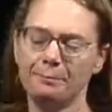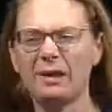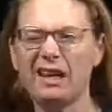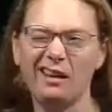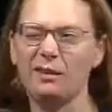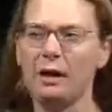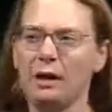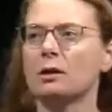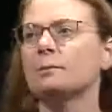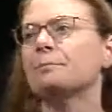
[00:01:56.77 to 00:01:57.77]
kind of
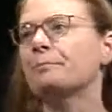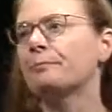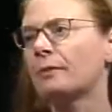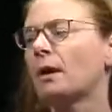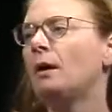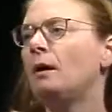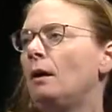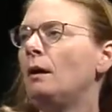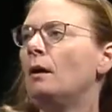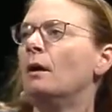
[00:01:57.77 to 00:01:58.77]
angle.
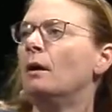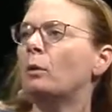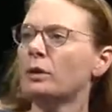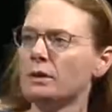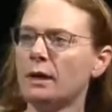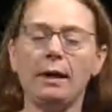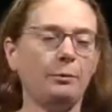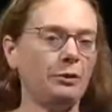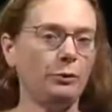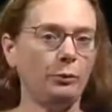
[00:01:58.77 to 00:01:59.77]
What's going to
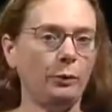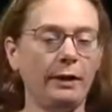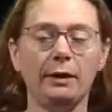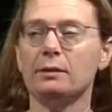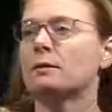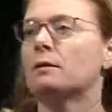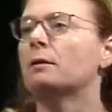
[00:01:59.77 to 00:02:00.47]
happen to it when it hits